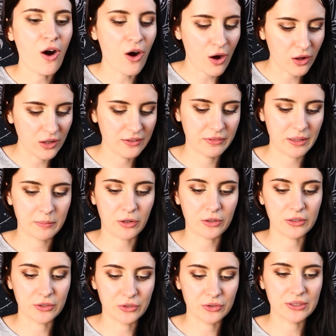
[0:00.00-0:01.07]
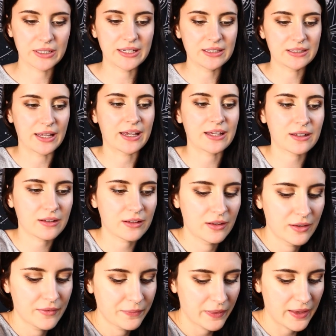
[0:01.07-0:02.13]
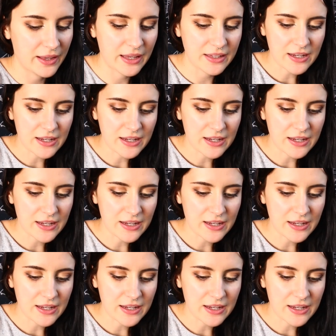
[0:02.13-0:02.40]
All of them are literally like, It,